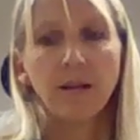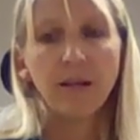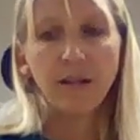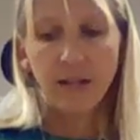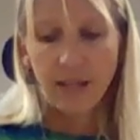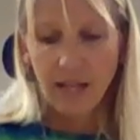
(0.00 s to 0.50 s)

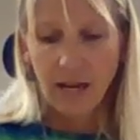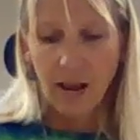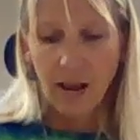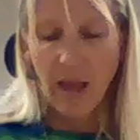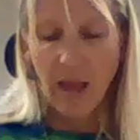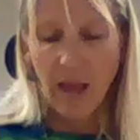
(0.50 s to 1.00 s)
Now add
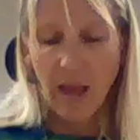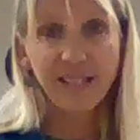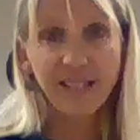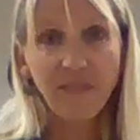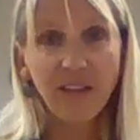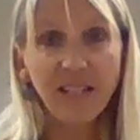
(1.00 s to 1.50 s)
the
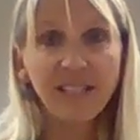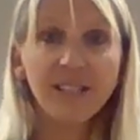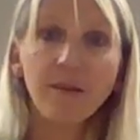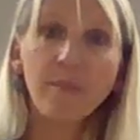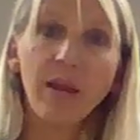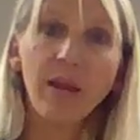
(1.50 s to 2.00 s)
suffix to make
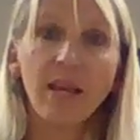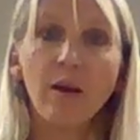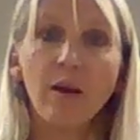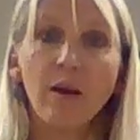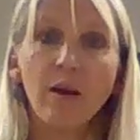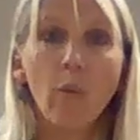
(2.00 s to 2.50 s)
it
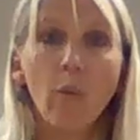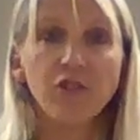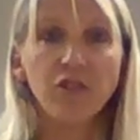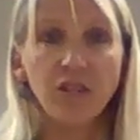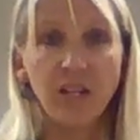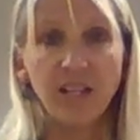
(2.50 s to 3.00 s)
wishes.